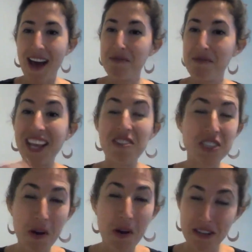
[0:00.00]
Thank you
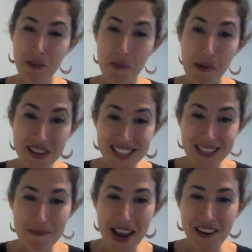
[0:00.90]
so much for
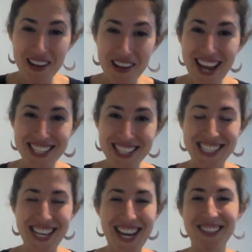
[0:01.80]
participating with us.
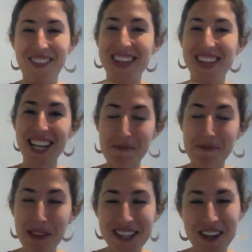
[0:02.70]
It's been such a
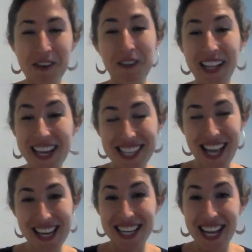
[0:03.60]
pleasure. We're really excited
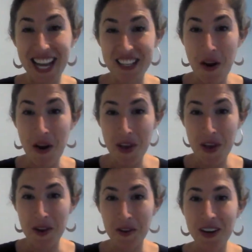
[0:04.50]
to get to know you.